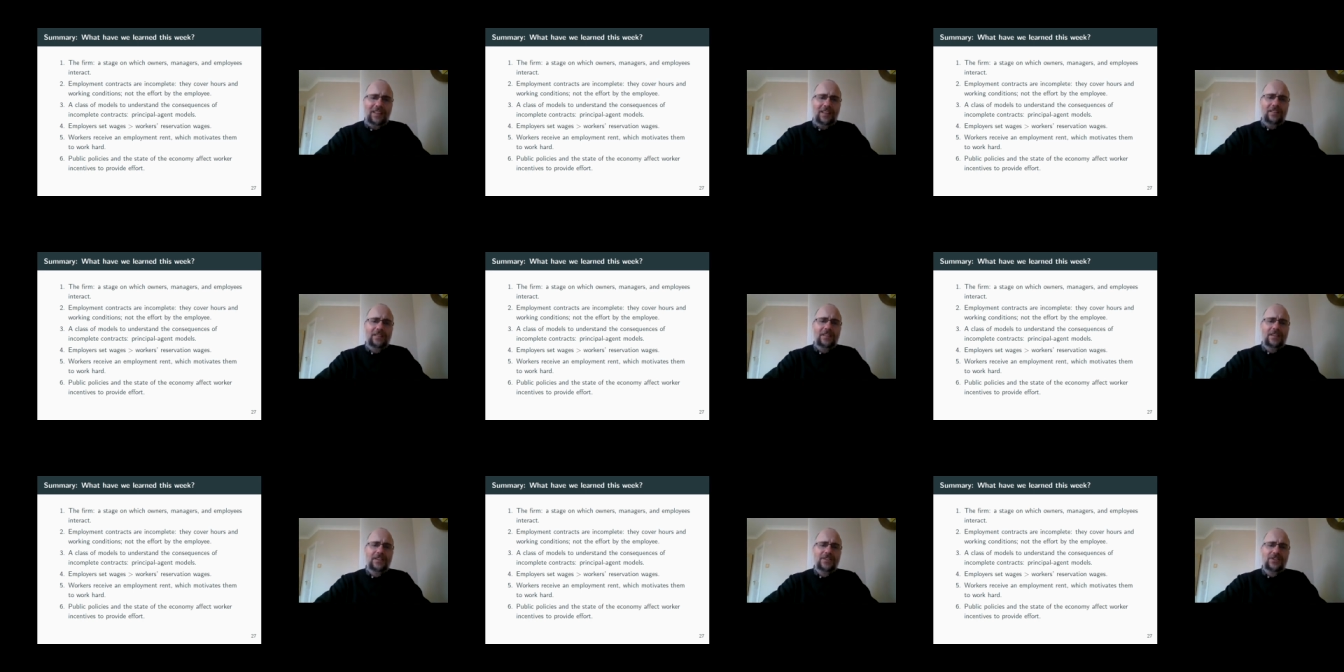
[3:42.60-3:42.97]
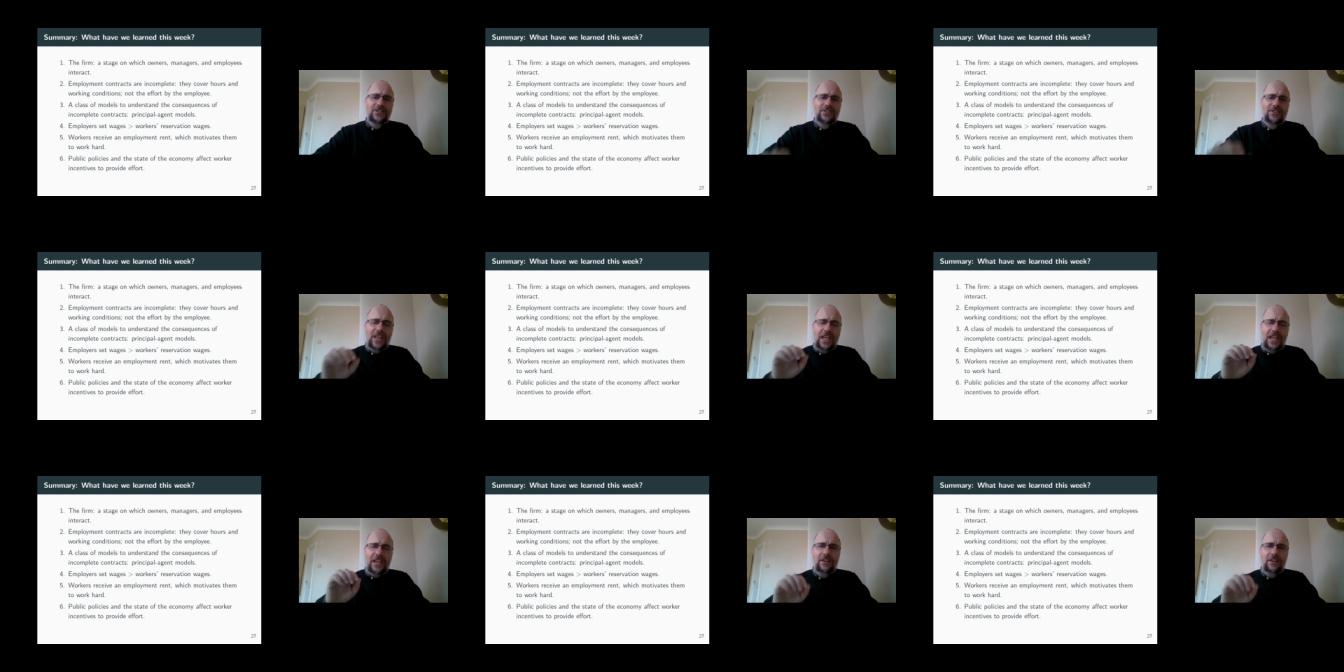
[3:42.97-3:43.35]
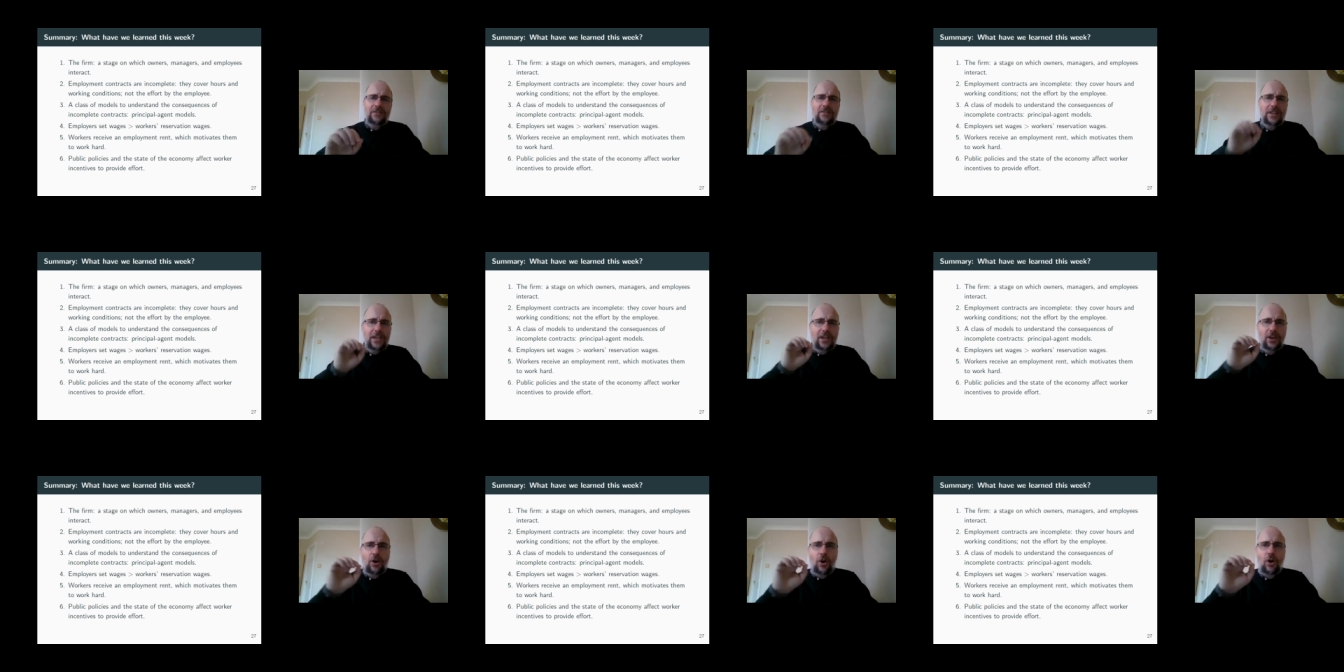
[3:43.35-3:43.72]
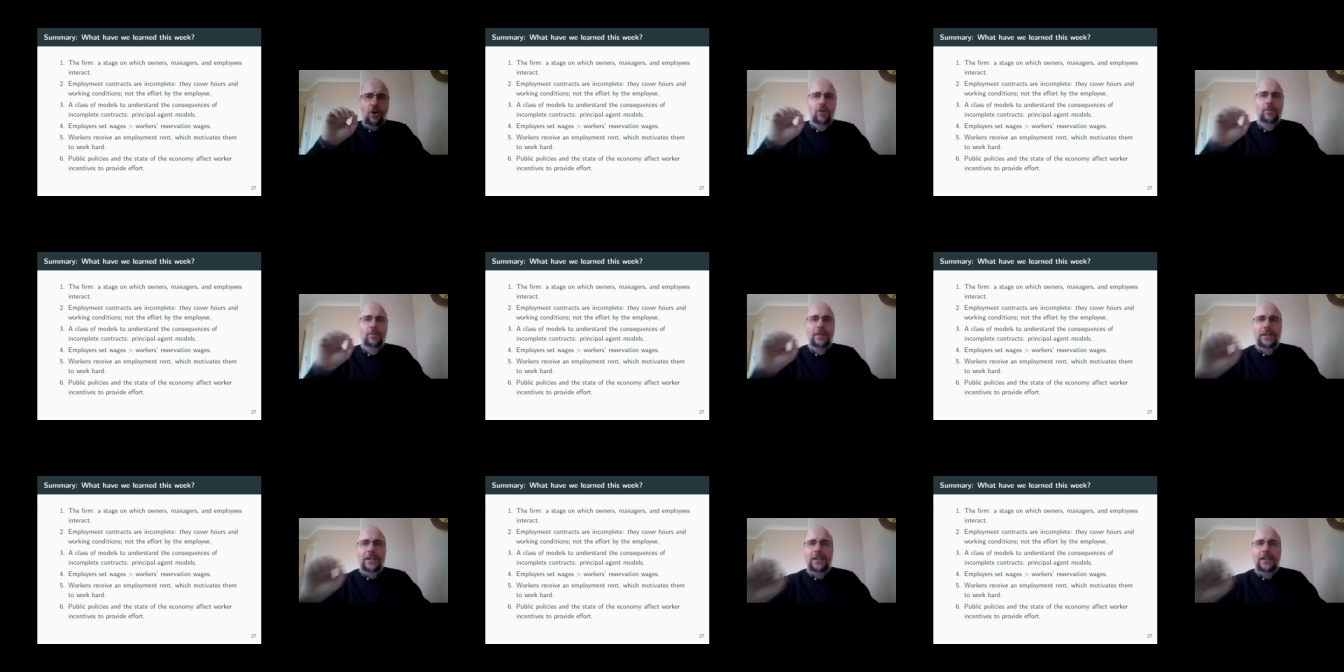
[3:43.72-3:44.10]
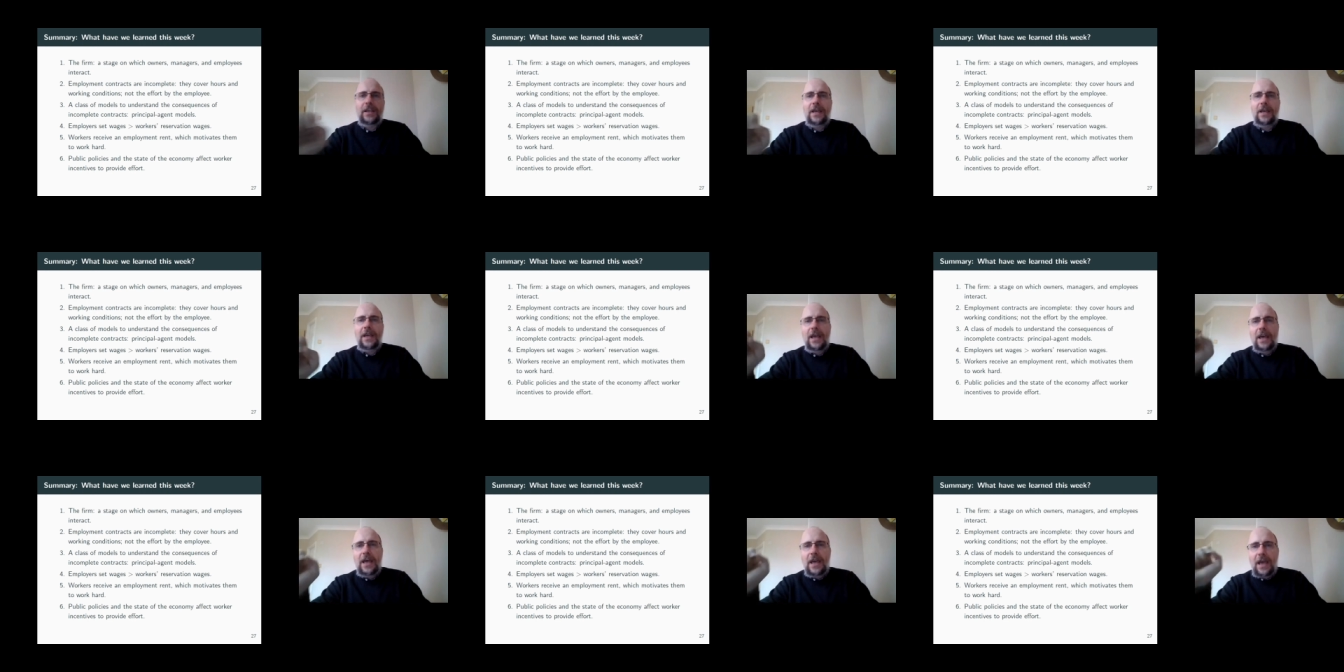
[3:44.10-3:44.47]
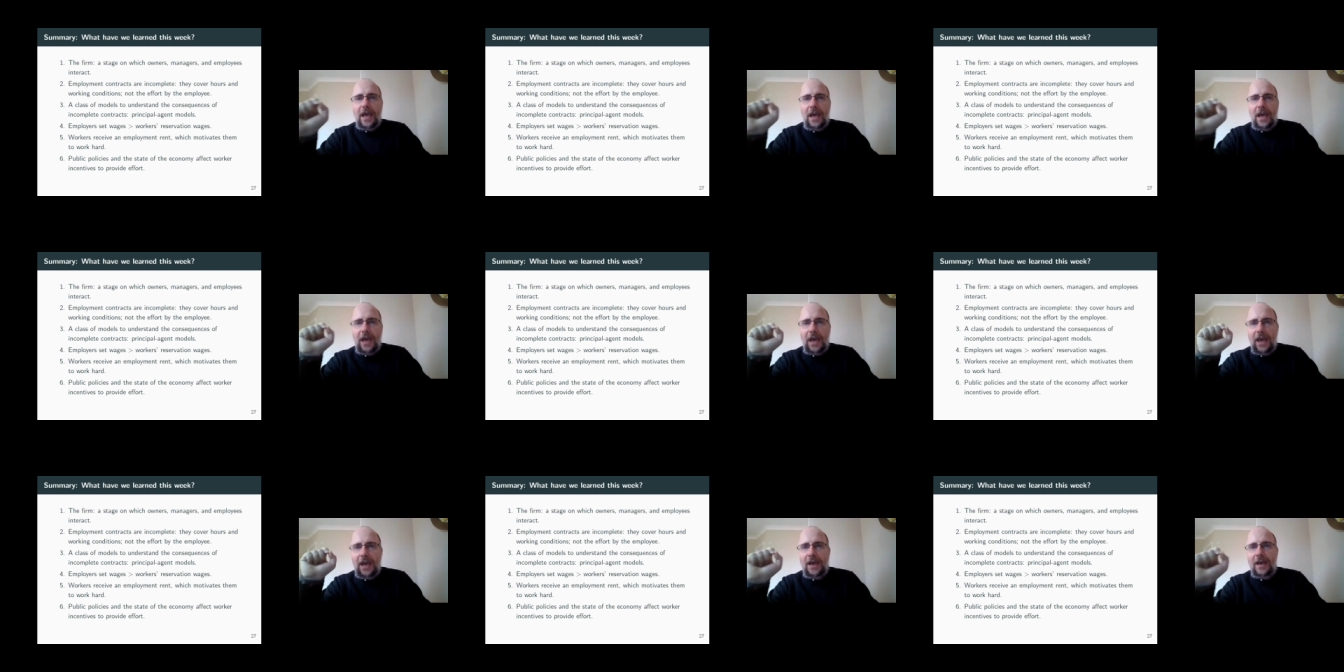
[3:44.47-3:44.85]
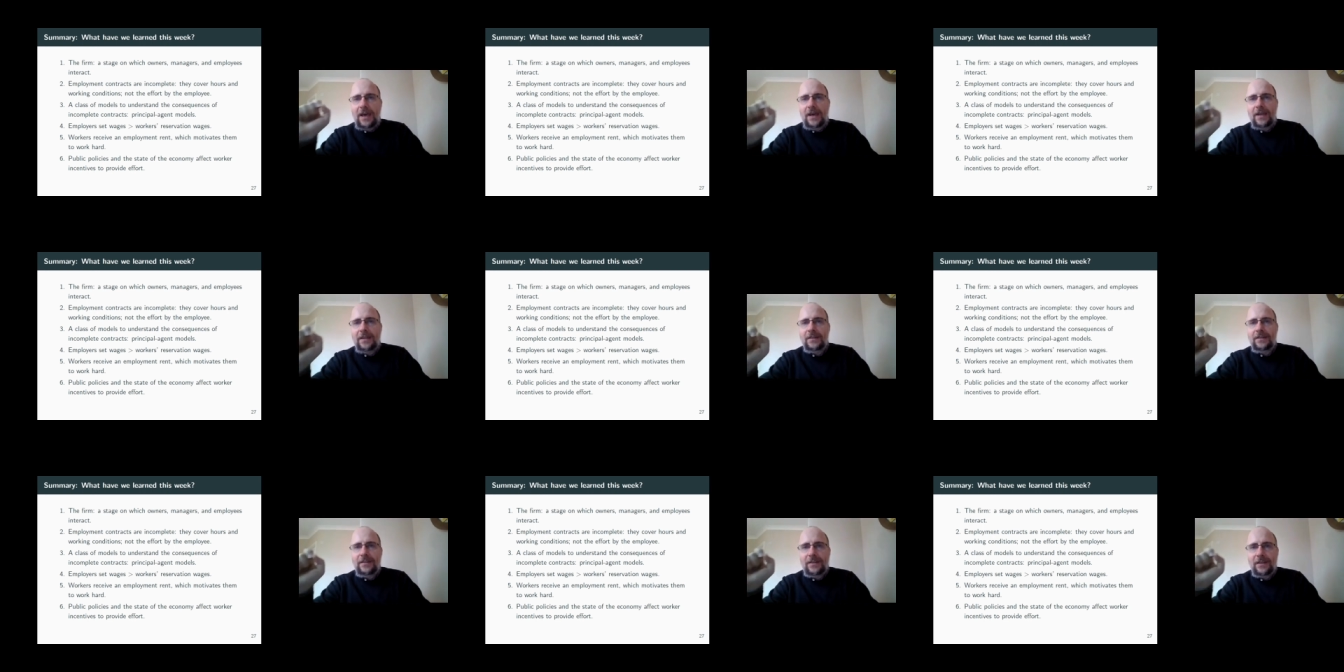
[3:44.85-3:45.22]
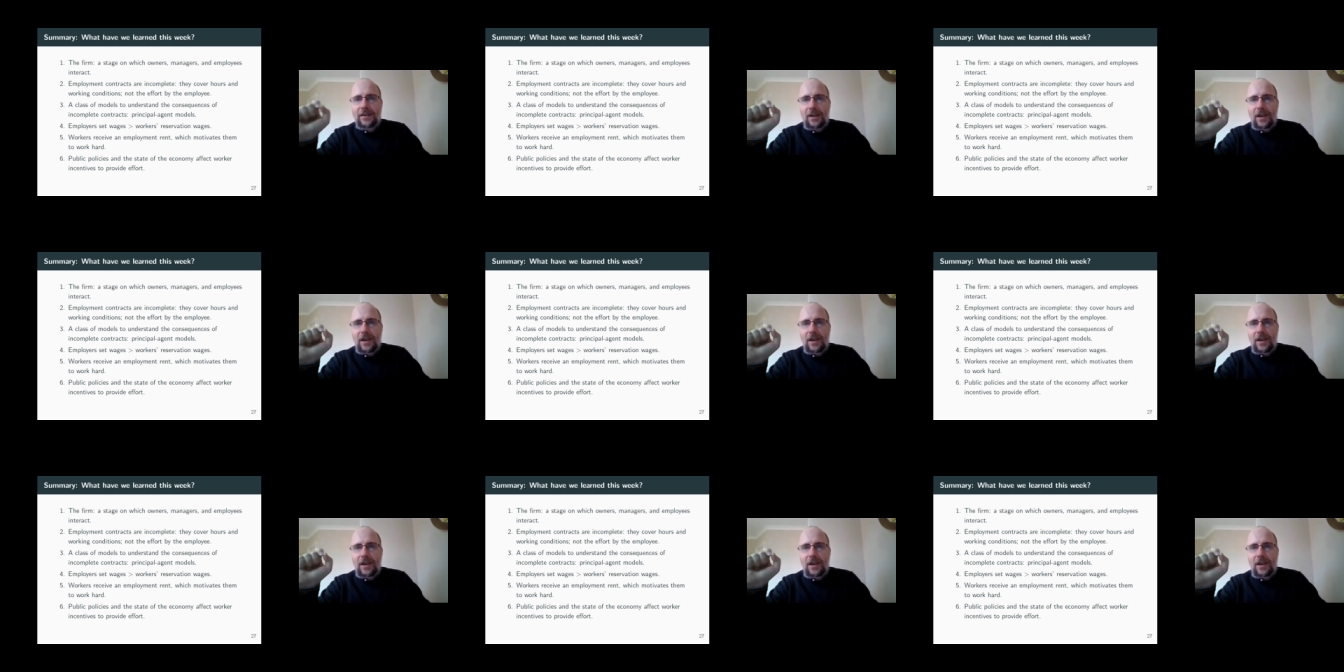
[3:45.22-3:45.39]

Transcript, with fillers: The state of the economy and the